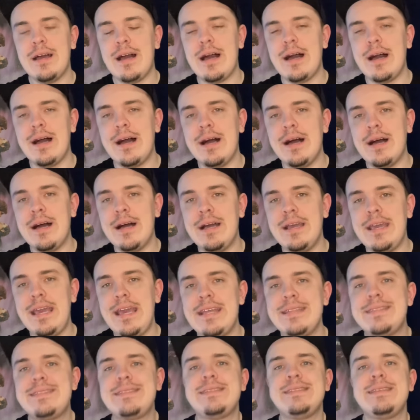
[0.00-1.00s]
Uh,
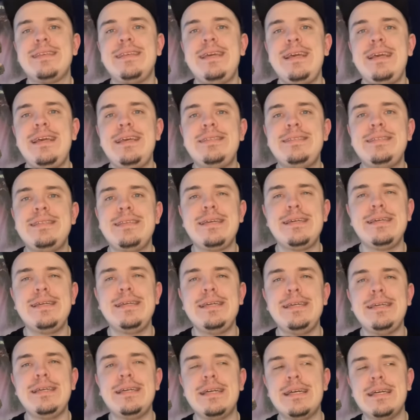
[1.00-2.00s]
it's it's
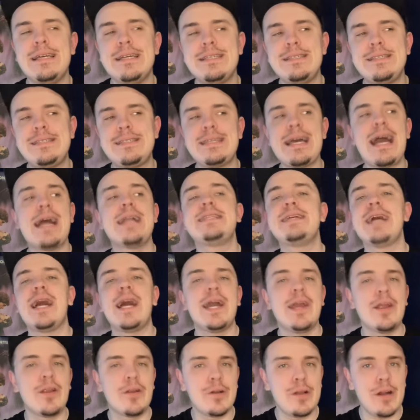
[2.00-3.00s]
a
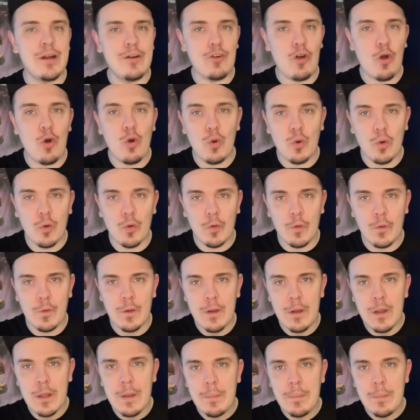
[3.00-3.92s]
satire of horror,